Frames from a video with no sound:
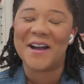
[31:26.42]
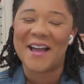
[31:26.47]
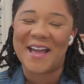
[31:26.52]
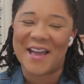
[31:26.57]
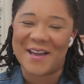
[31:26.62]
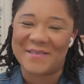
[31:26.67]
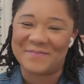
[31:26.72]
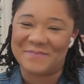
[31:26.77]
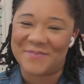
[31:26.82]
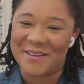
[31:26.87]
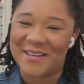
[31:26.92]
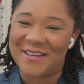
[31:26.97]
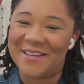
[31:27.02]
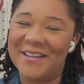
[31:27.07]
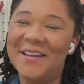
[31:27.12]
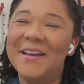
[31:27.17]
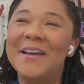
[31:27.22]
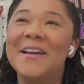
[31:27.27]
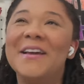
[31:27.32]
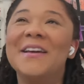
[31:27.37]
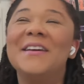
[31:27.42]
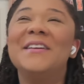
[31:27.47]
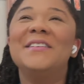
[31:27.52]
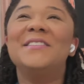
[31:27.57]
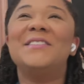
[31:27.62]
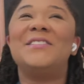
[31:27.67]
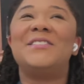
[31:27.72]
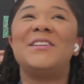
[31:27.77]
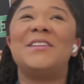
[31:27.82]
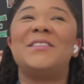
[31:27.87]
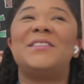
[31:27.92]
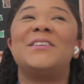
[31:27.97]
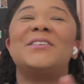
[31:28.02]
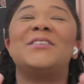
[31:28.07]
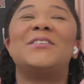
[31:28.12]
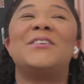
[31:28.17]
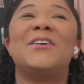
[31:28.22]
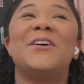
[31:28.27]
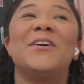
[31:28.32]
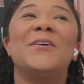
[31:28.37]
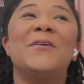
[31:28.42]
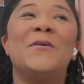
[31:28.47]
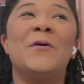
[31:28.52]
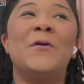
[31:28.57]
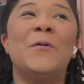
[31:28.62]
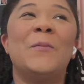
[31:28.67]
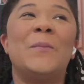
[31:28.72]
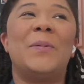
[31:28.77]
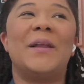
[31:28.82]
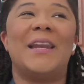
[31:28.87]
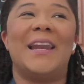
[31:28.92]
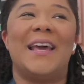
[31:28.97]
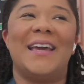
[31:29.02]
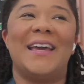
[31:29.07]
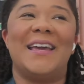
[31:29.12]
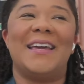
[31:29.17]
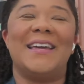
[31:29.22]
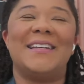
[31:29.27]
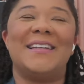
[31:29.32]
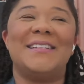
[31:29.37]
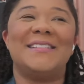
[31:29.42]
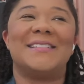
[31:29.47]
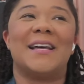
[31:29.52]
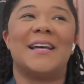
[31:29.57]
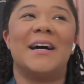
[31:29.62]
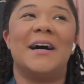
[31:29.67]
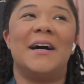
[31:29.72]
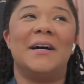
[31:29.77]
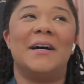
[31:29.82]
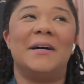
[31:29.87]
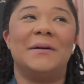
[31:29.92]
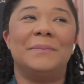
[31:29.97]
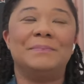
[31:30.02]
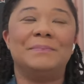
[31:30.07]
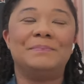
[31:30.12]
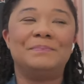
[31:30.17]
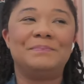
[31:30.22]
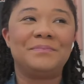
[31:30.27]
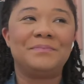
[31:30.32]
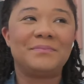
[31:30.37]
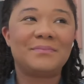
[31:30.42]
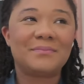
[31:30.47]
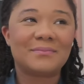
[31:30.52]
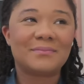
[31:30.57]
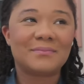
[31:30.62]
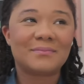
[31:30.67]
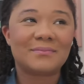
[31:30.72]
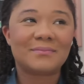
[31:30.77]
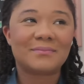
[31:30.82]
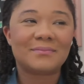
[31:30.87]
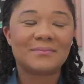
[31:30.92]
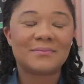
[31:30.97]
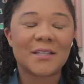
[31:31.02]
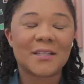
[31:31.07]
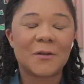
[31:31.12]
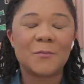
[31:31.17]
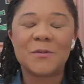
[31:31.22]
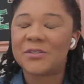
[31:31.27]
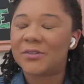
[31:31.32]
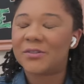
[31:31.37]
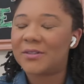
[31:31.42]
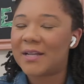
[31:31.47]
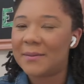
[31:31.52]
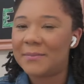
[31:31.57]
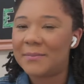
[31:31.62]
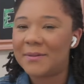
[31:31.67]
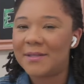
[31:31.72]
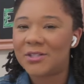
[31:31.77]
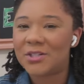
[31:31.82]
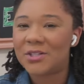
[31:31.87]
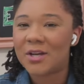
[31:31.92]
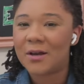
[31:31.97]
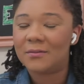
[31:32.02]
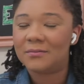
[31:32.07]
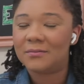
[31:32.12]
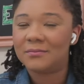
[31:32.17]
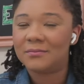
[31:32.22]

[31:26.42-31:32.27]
happy. She, the girl who plays um, I think what's her name what, in the show?